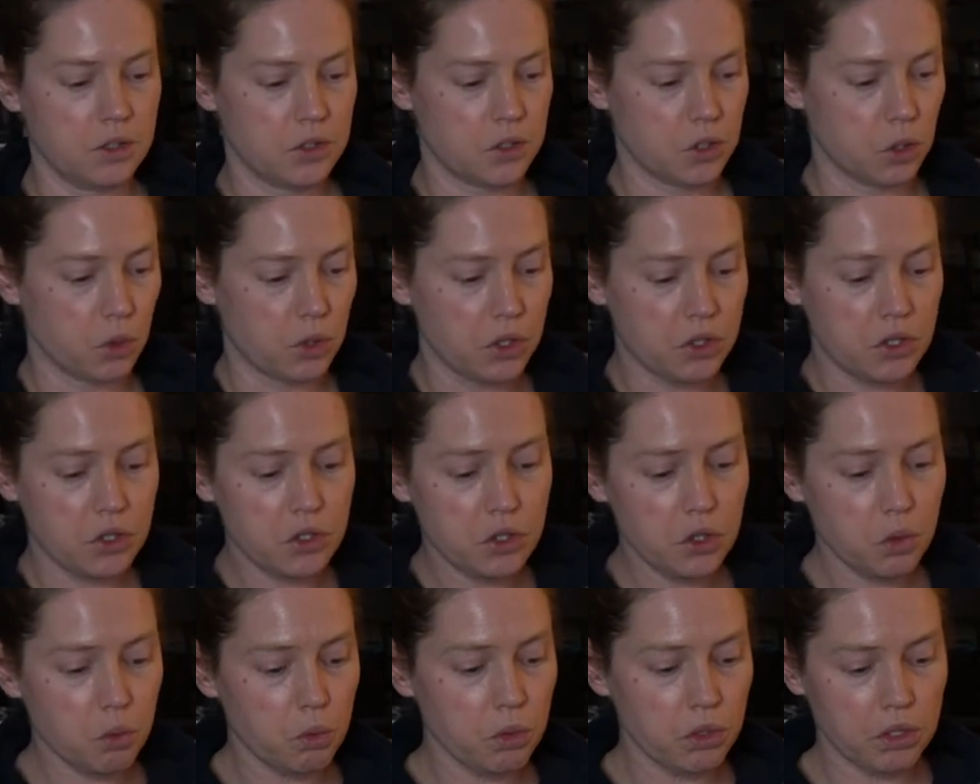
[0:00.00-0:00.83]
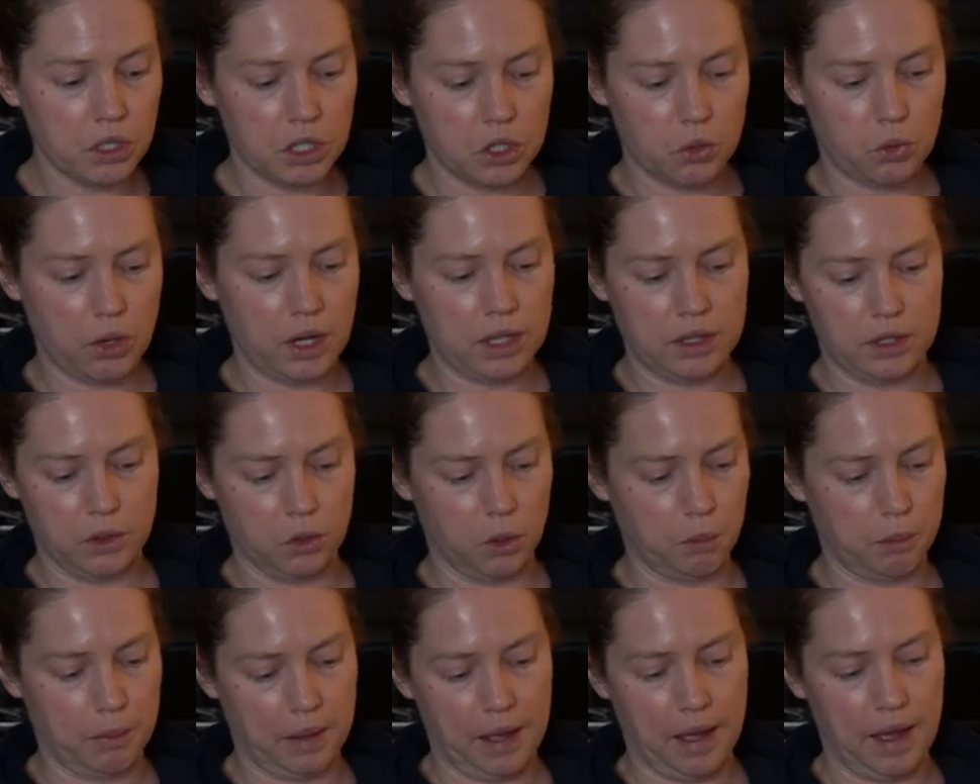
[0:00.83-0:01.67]
So this is a really great
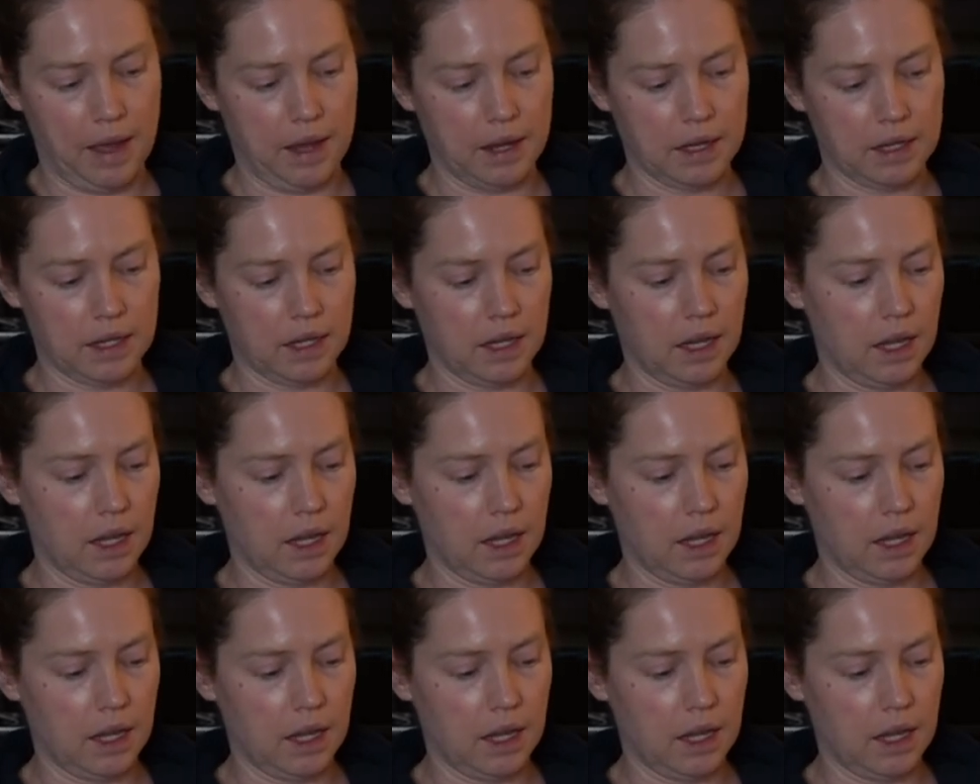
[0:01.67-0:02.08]
little bag,